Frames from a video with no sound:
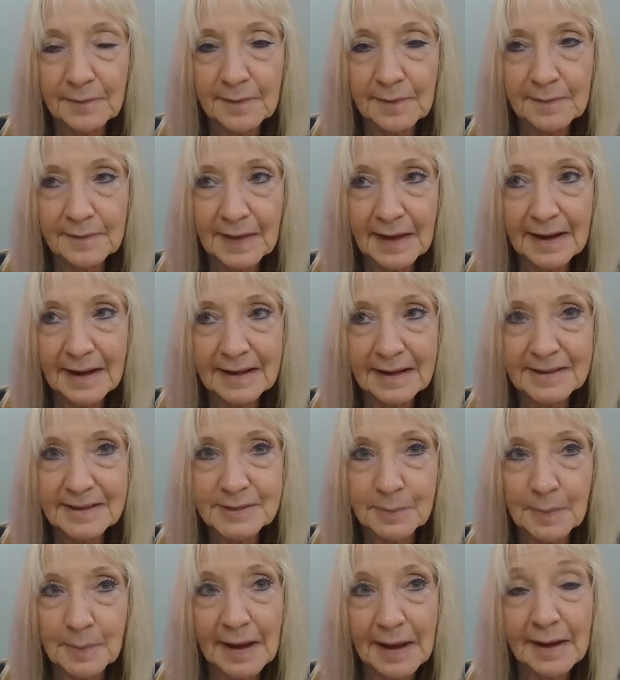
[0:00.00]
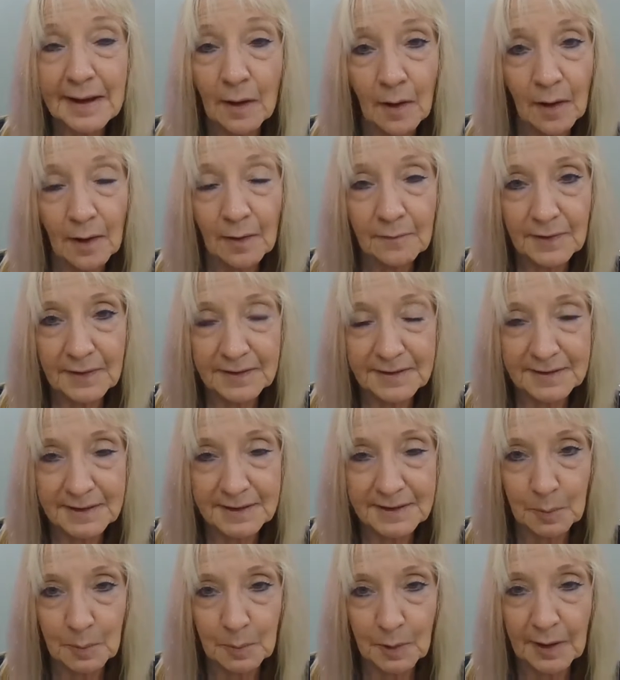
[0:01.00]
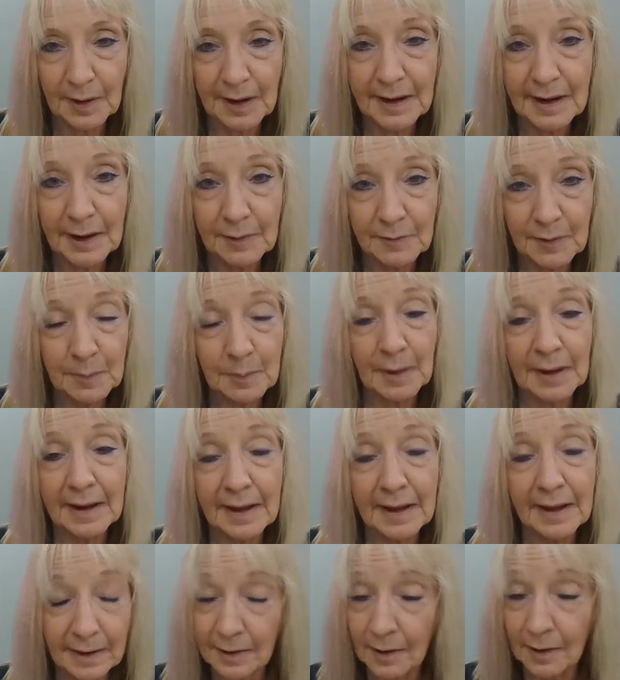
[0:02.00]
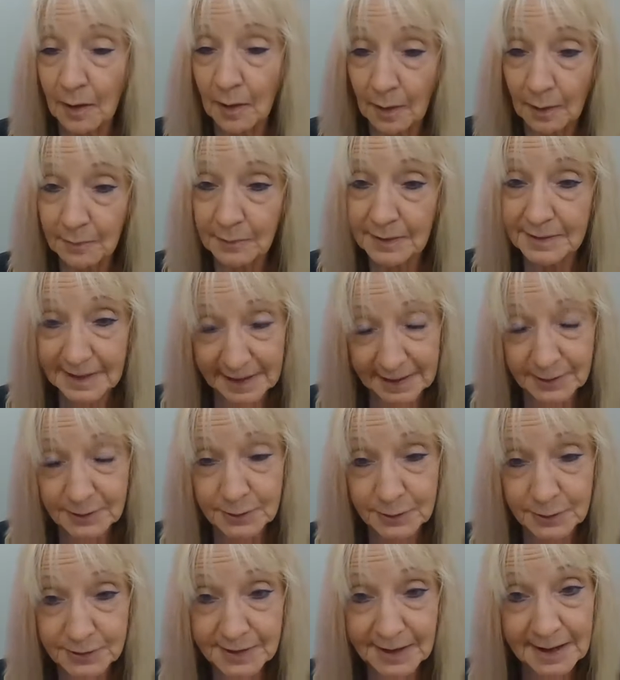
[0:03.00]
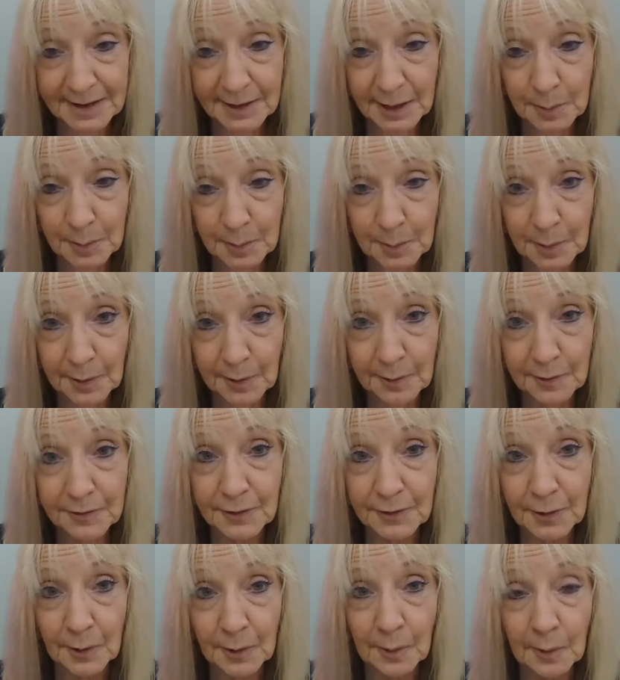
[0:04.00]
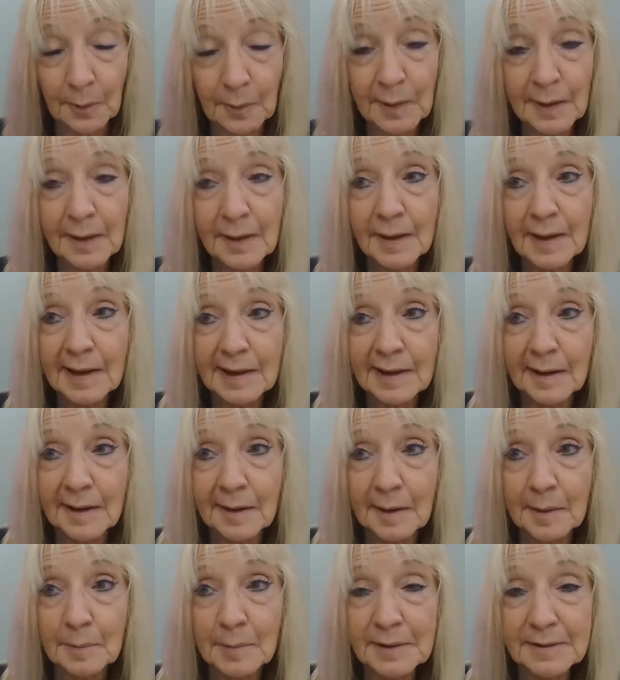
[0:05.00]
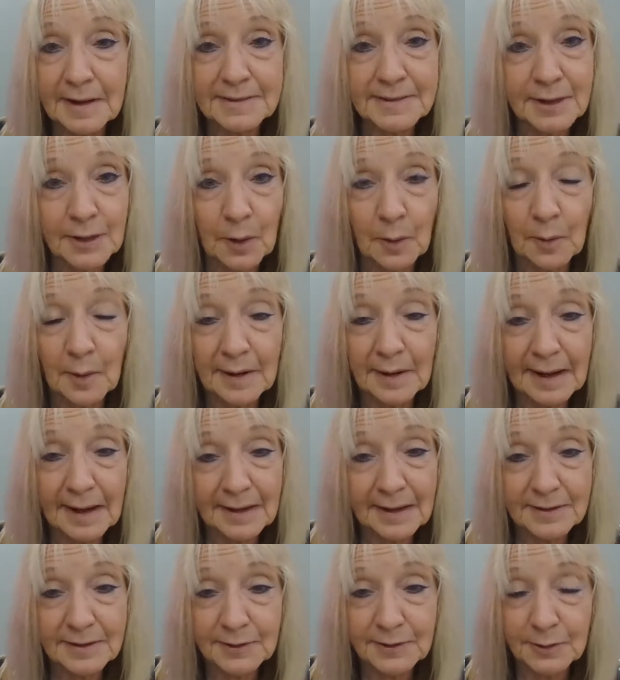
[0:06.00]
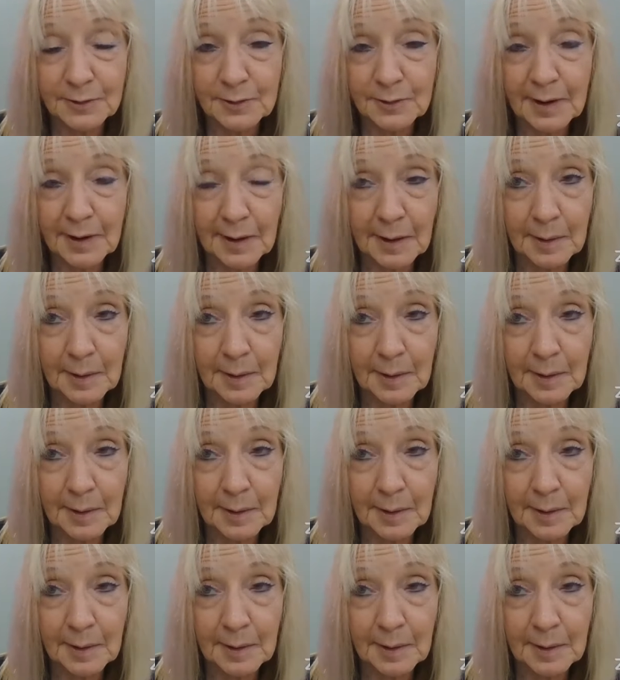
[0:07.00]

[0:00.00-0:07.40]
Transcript: That is my office number, and everybody in the office answers that number. So it doesn't go unanswered.